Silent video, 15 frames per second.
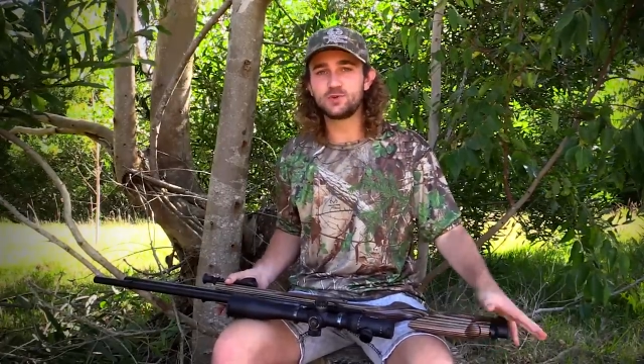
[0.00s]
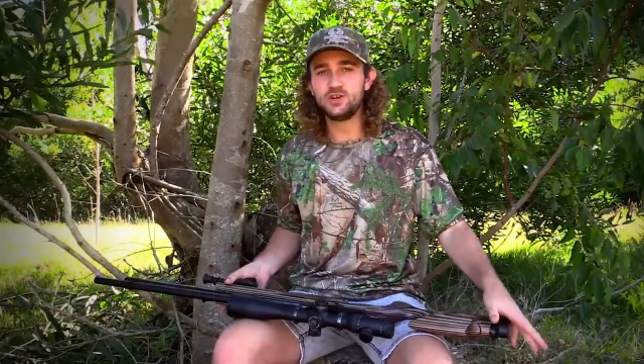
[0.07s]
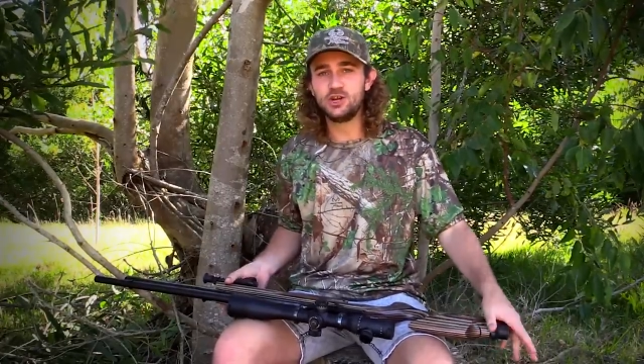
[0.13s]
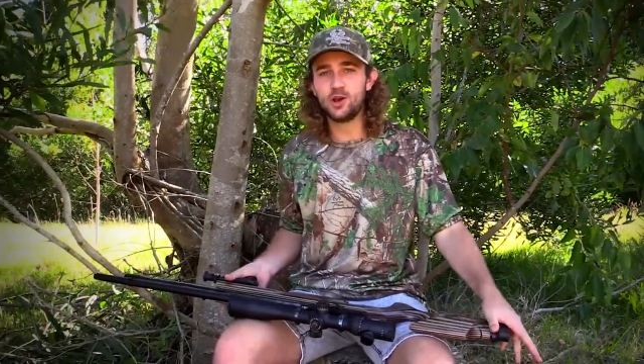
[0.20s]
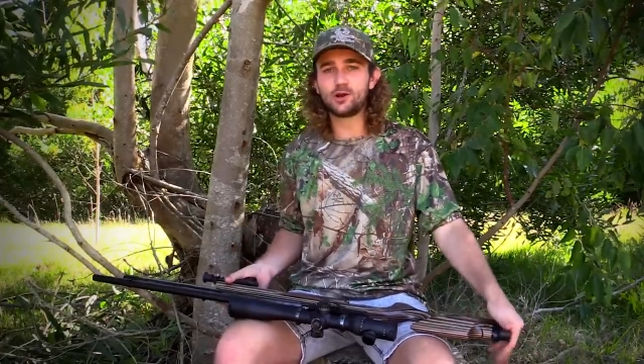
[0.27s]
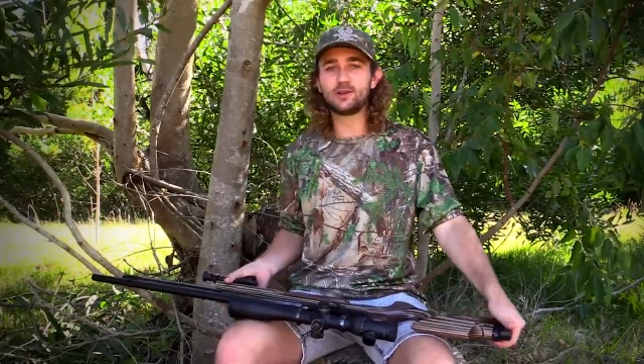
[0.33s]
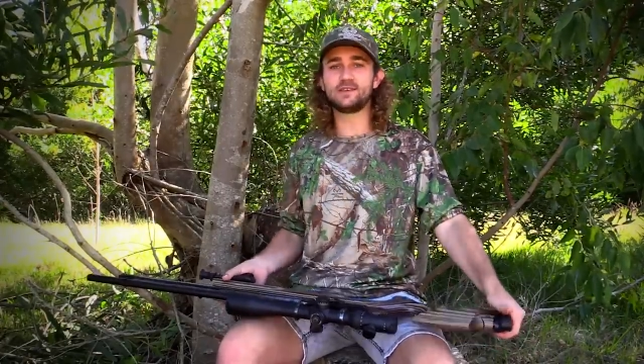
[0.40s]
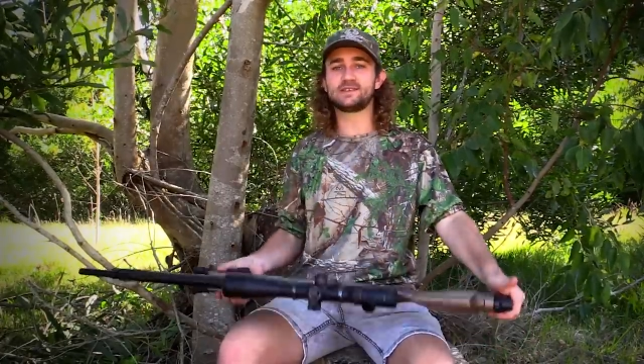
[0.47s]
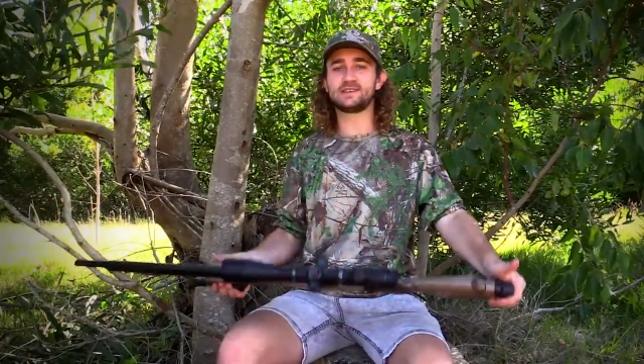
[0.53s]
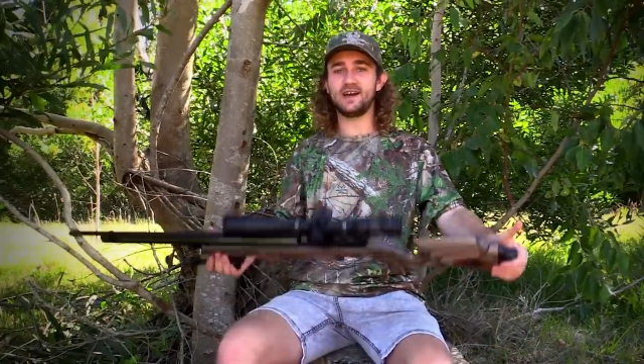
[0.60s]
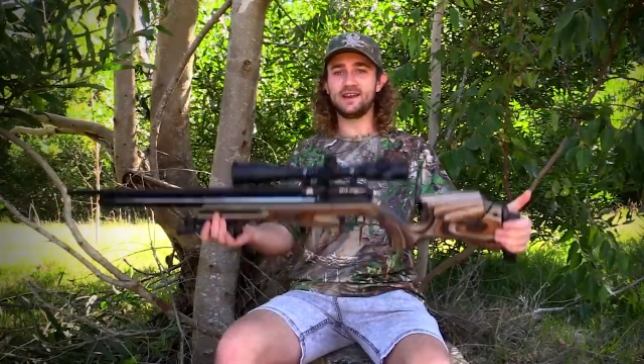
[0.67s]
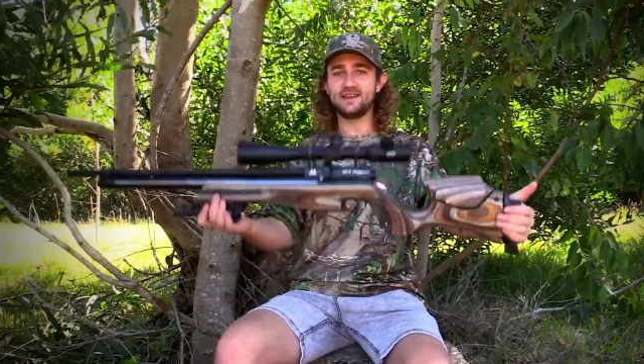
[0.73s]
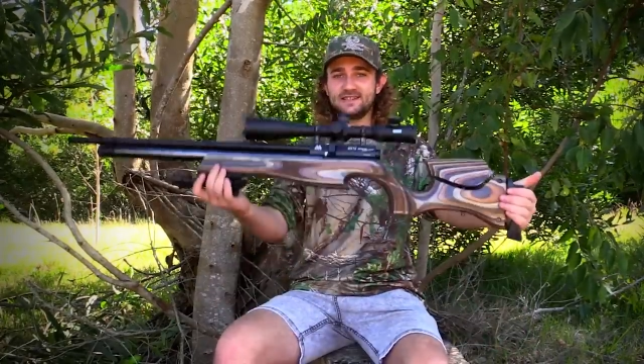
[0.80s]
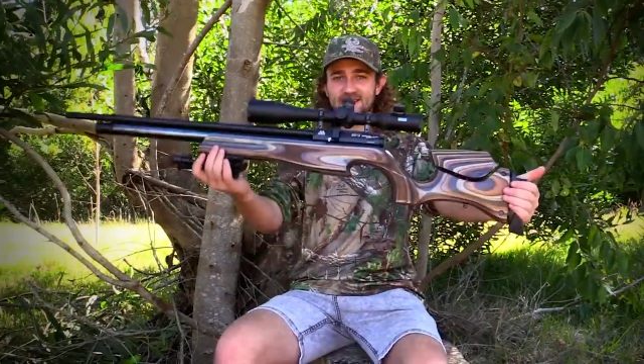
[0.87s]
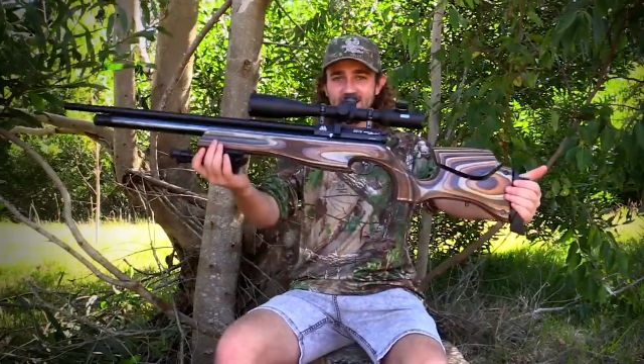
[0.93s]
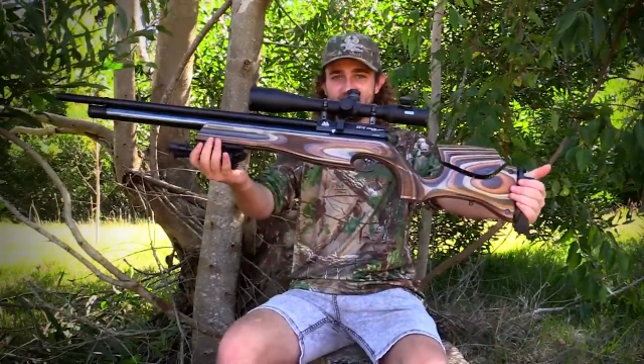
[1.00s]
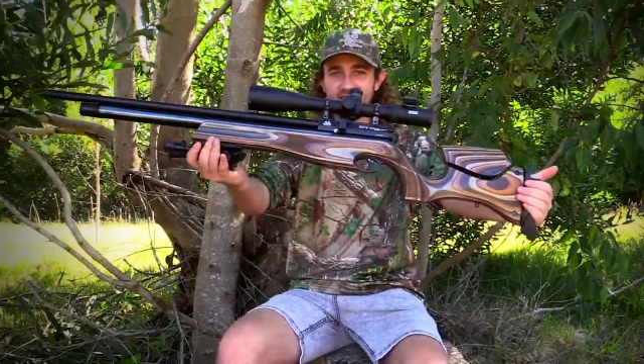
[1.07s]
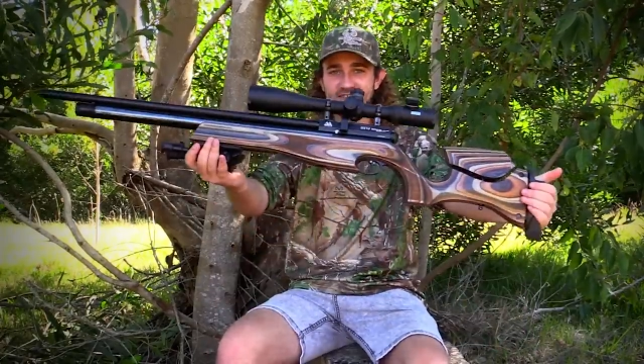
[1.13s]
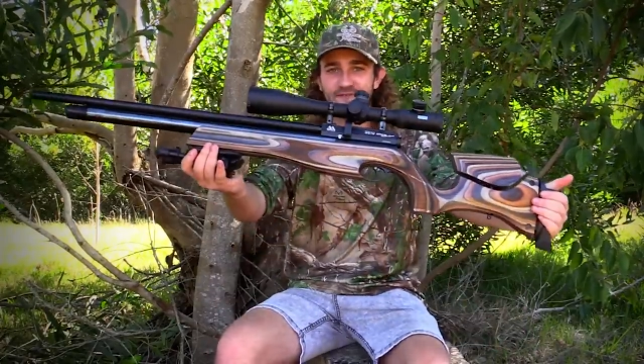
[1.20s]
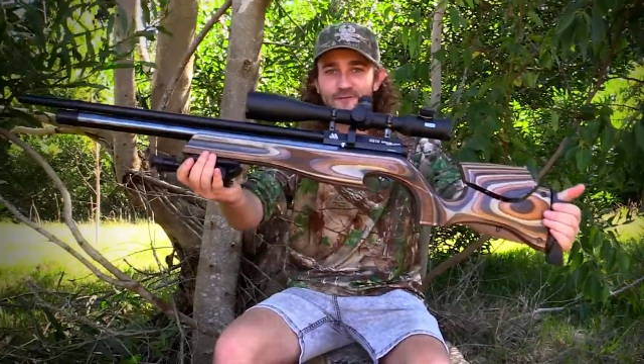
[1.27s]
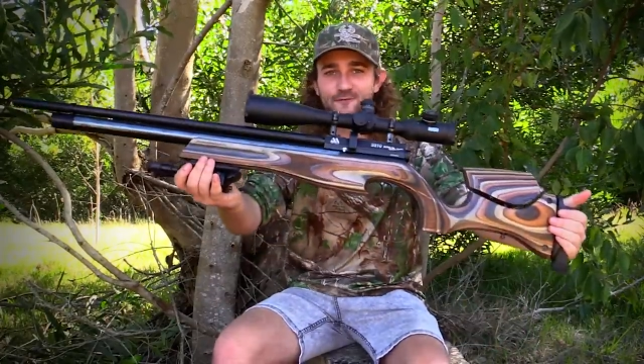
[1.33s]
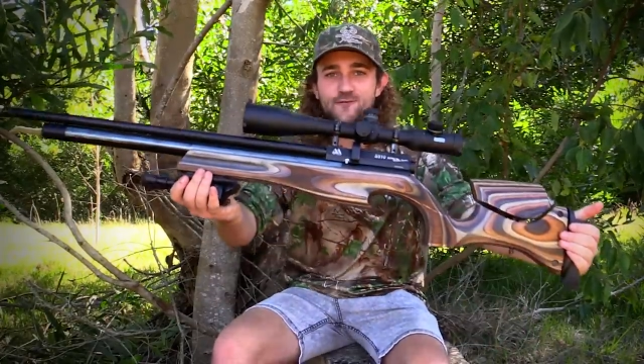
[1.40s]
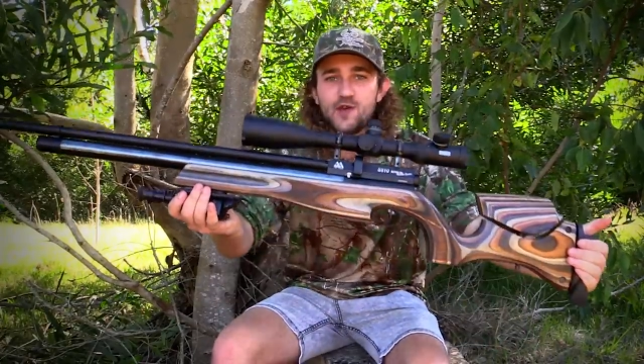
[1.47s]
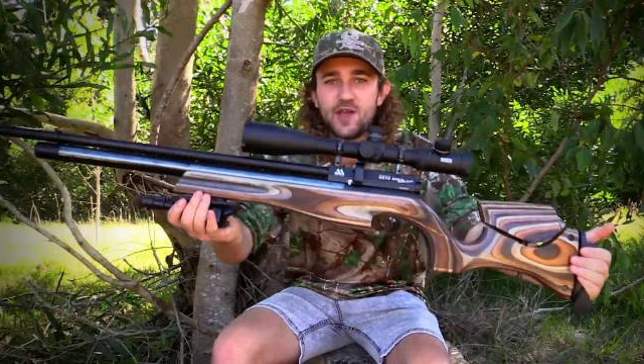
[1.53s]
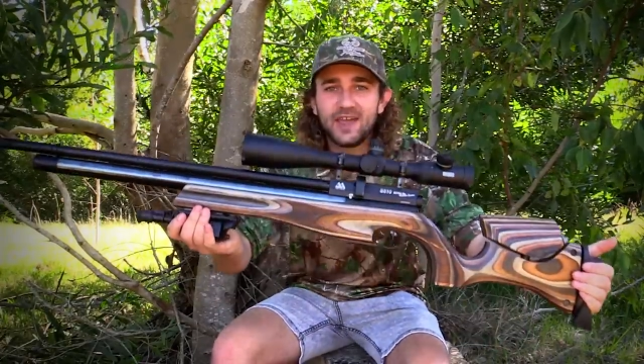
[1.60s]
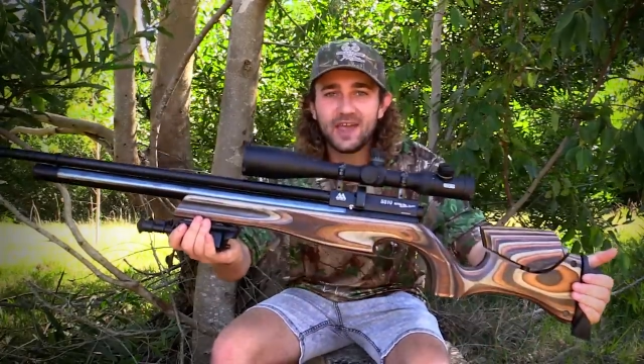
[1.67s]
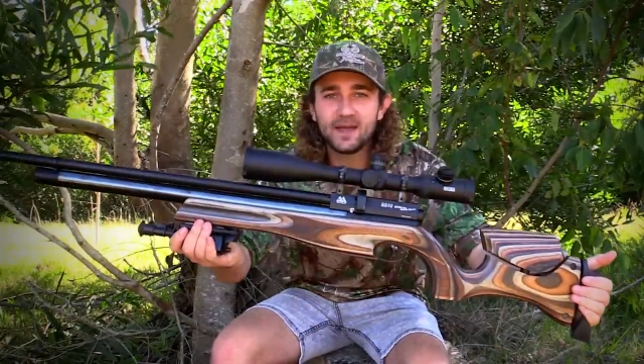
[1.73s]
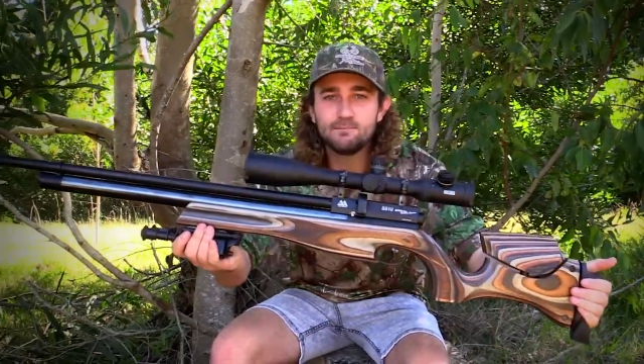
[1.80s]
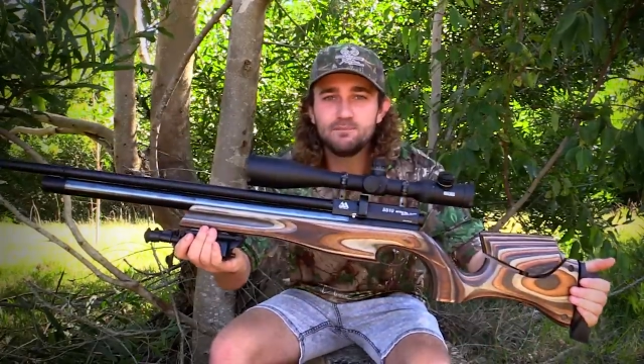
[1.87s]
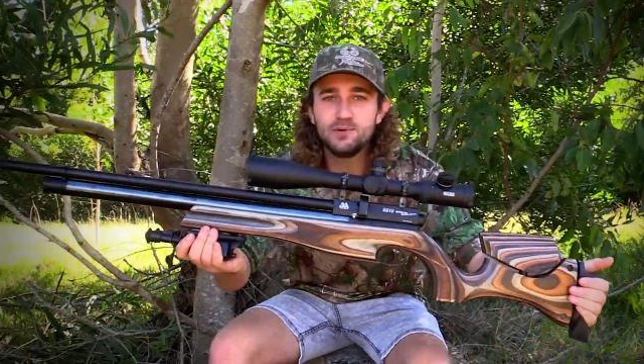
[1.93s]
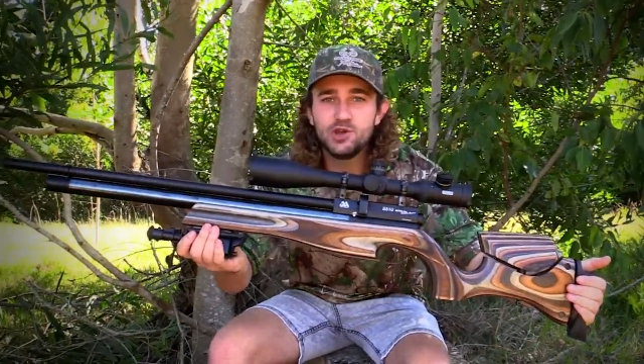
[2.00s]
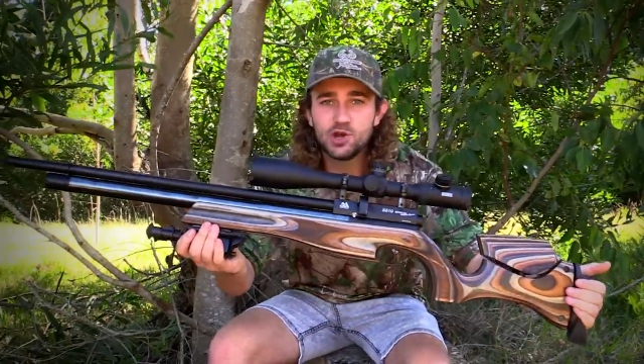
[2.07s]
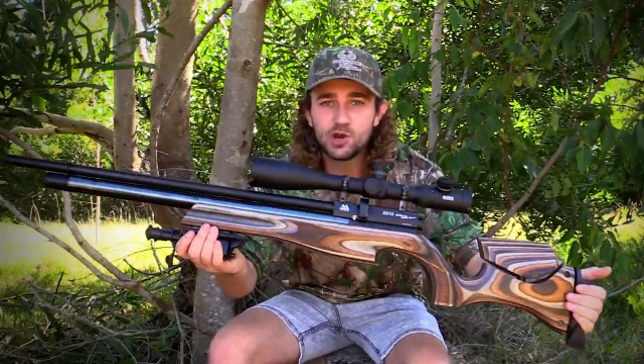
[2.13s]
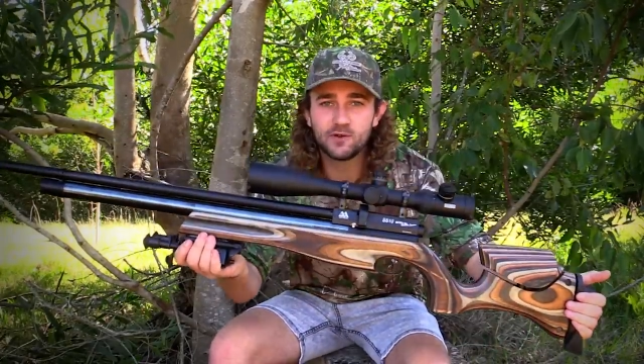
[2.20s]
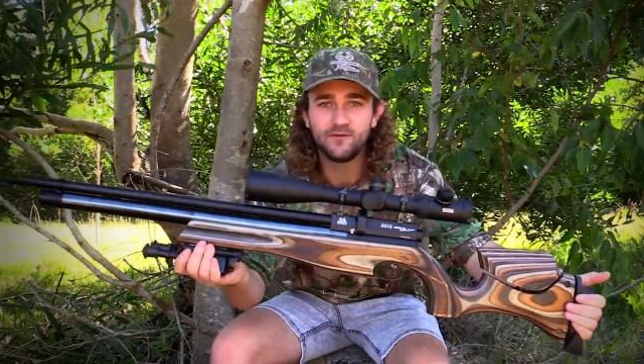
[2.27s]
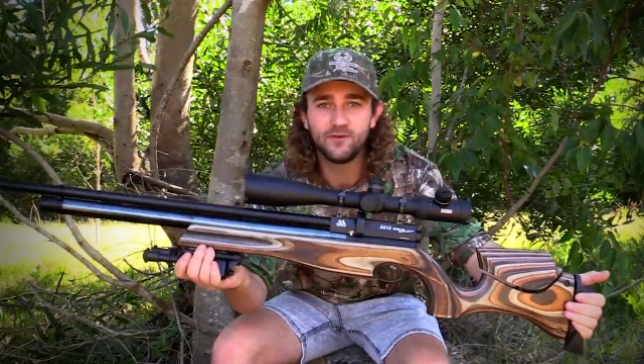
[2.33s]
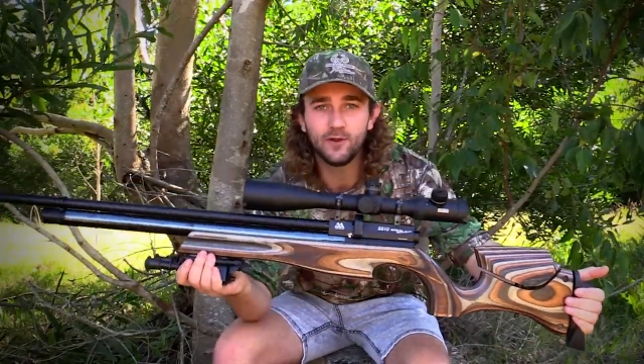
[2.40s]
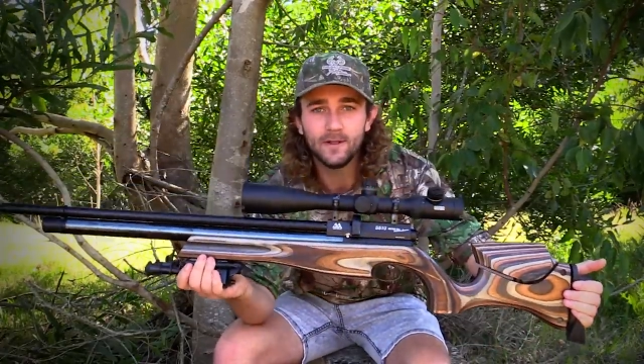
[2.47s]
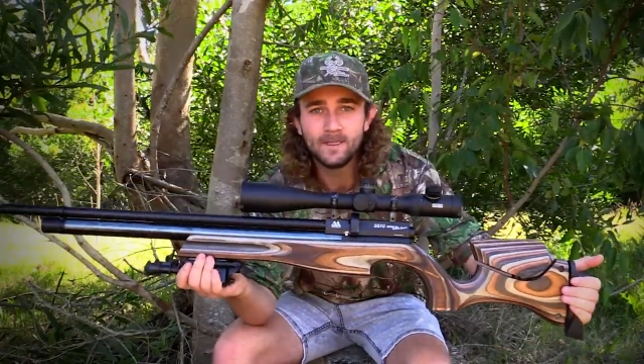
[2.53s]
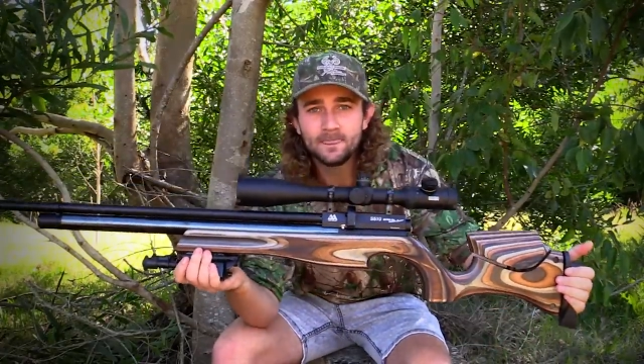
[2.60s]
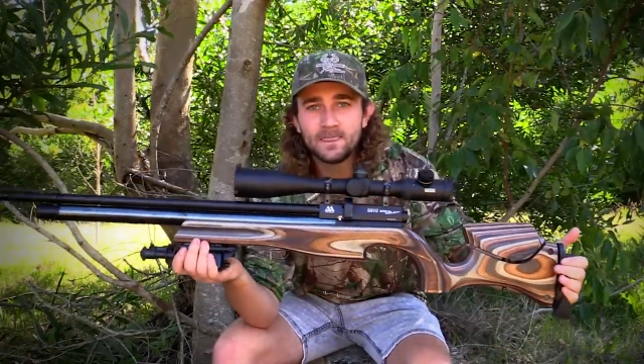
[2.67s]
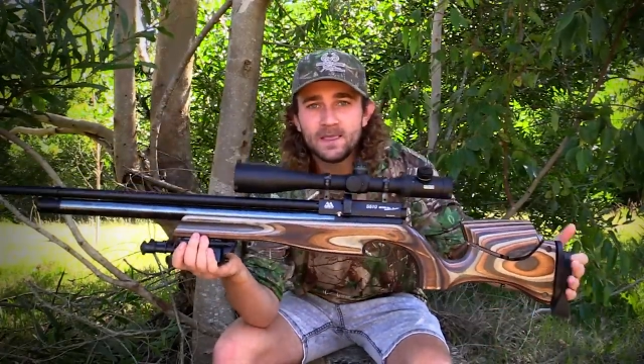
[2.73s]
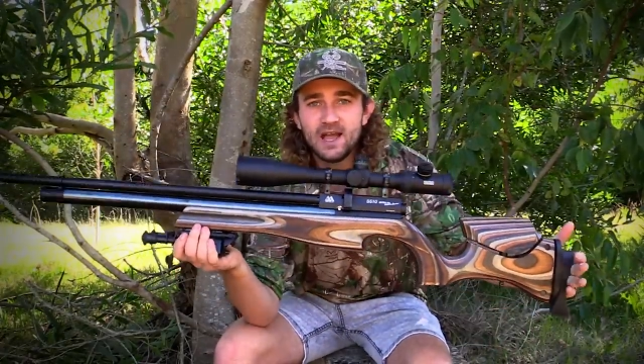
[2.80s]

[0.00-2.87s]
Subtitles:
when you look at this gun is that it is freaking beautiful.